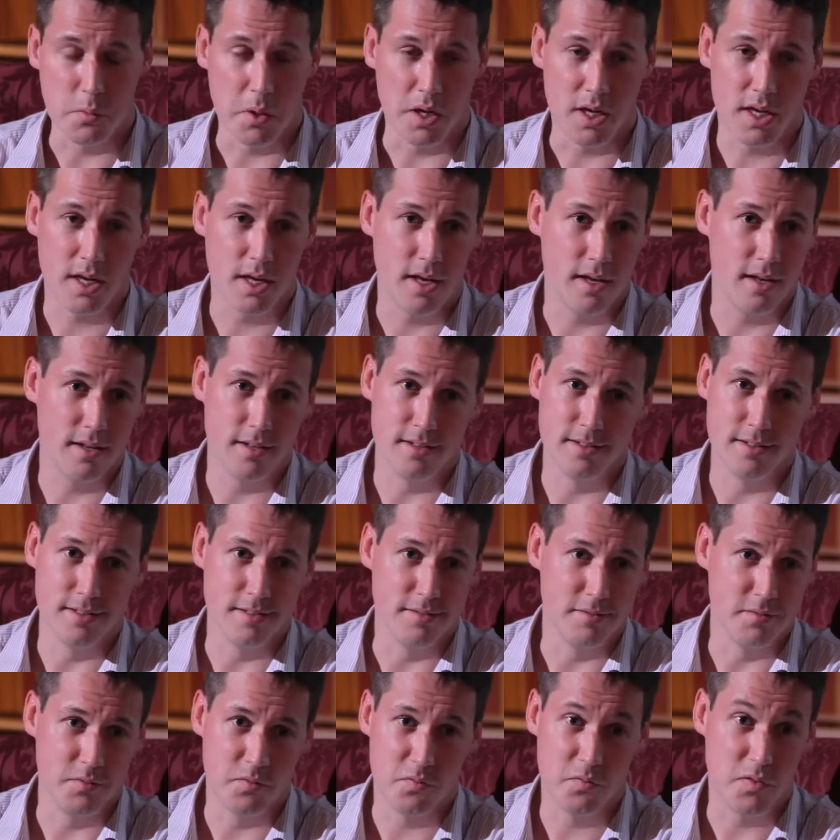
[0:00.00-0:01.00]
my kit and
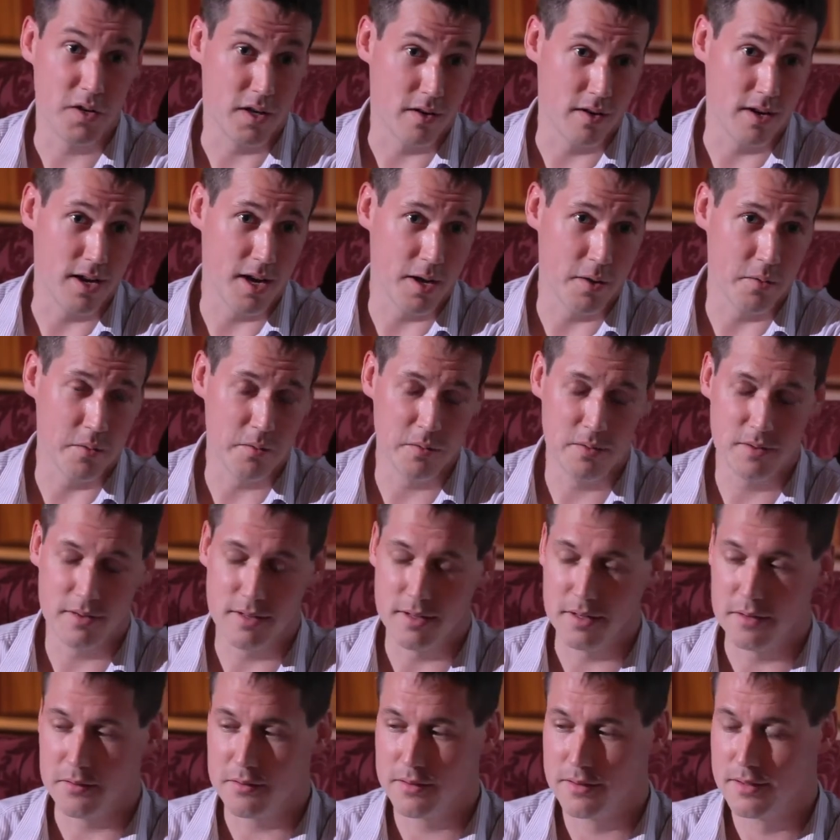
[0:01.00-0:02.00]
figuring out you
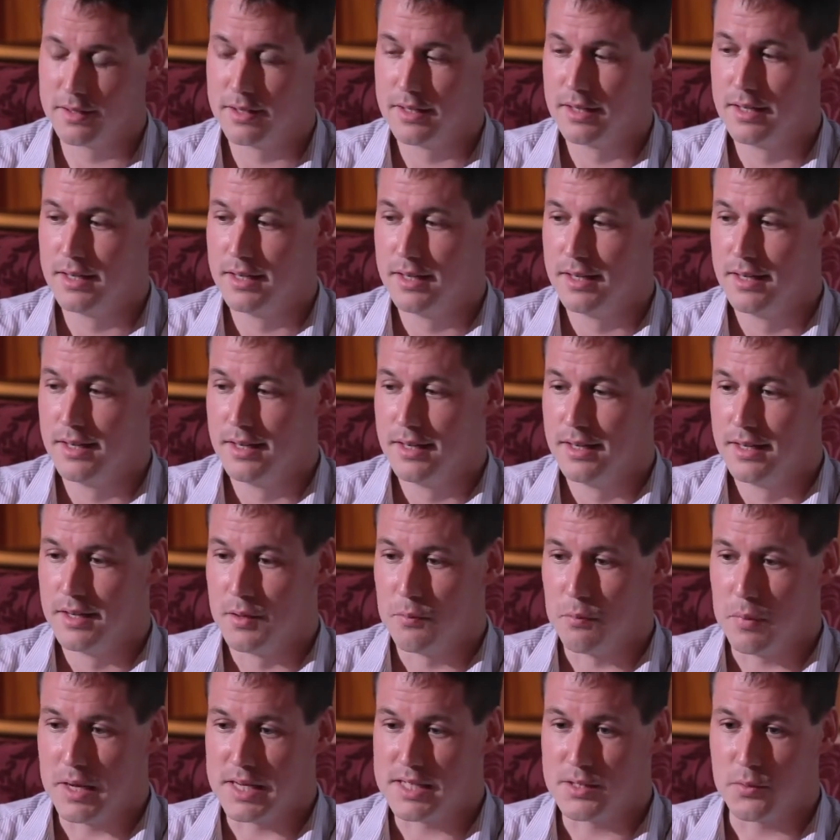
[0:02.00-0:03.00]
know
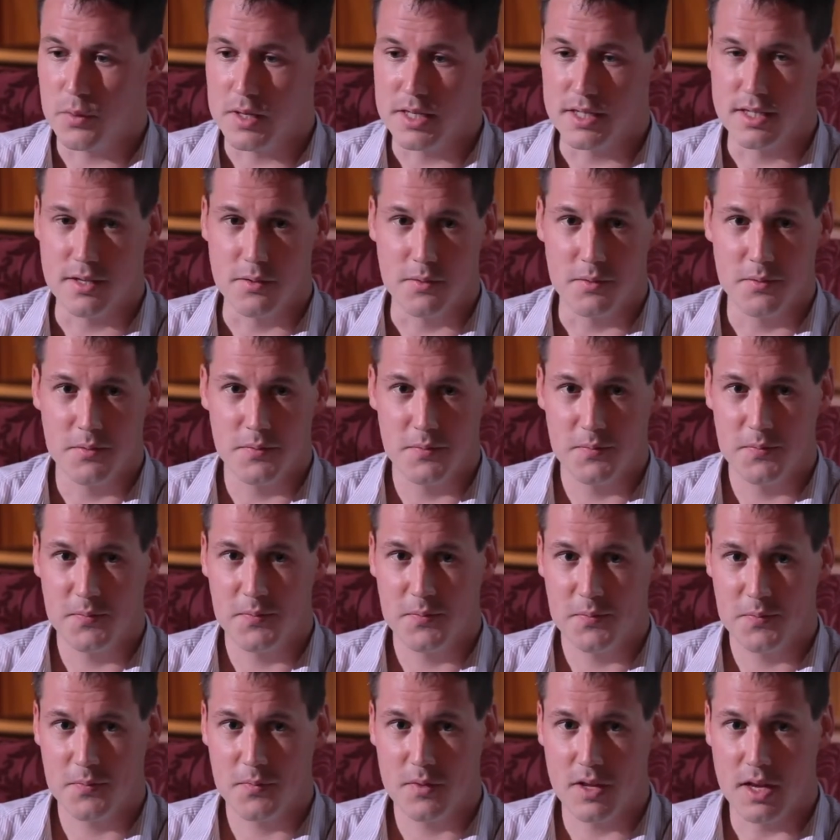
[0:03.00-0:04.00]
best it's ways to. A lot of
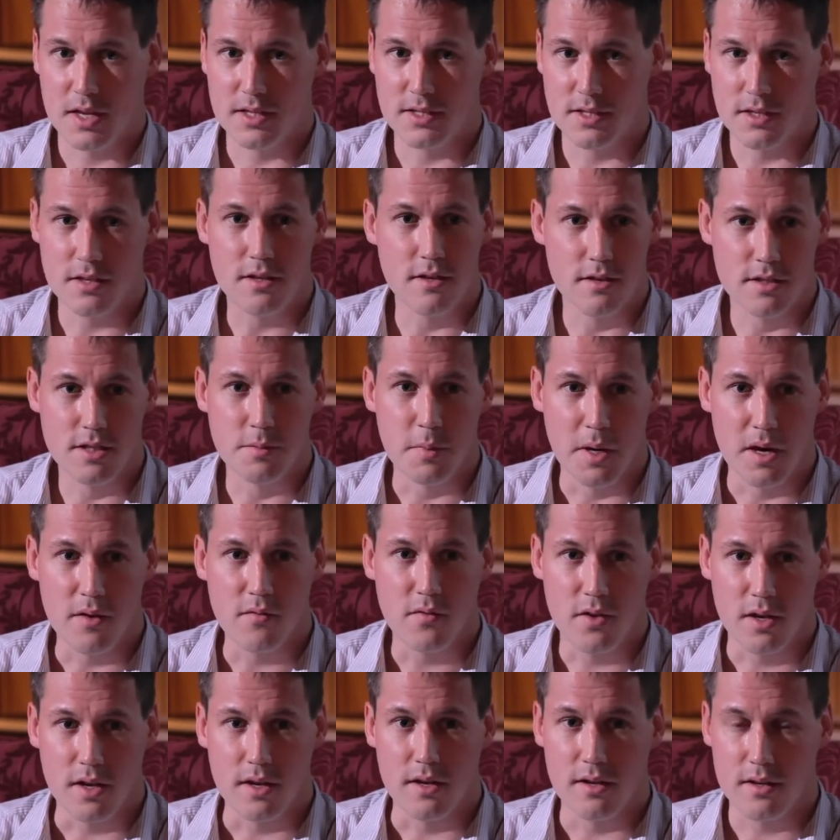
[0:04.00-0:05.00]
kit. It's a huge amount
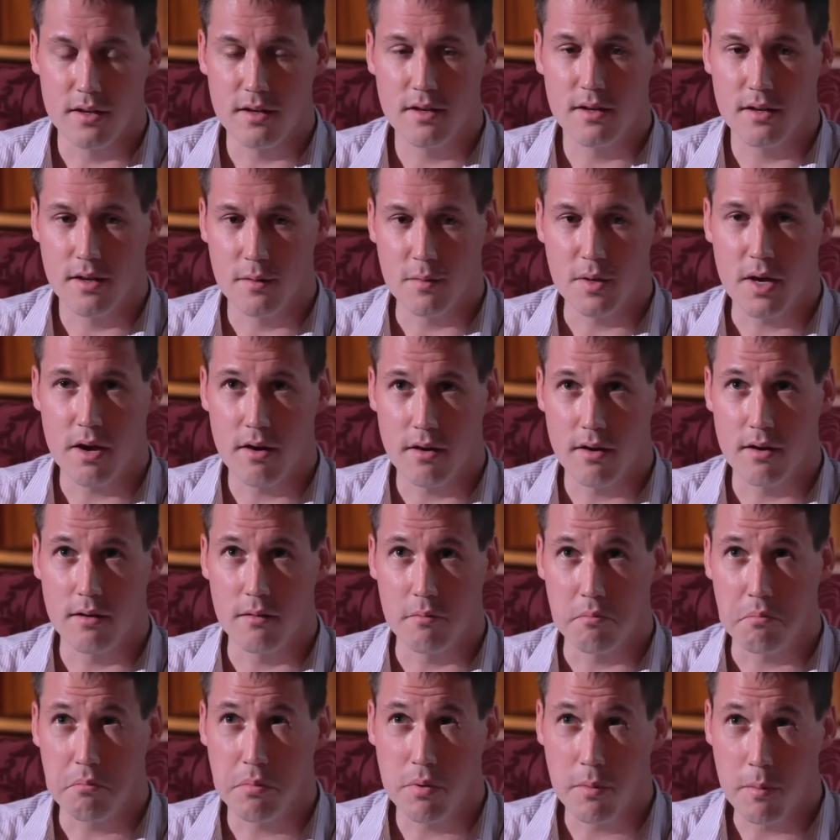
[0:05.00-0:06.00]
of kit. Carry. I'm
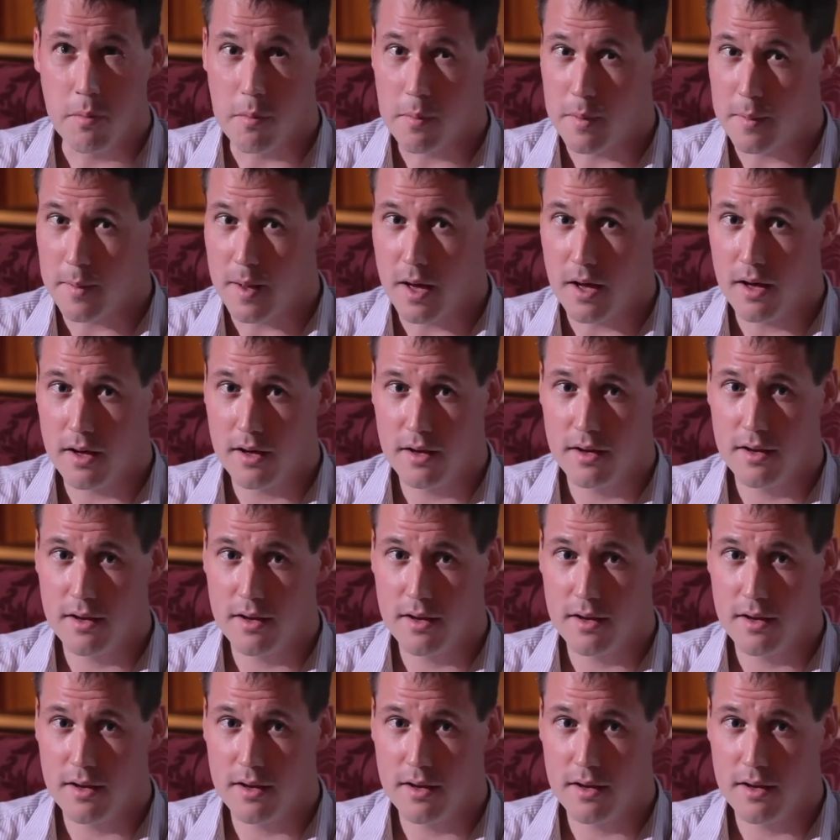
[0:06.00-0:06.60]
carrying probably about. Are you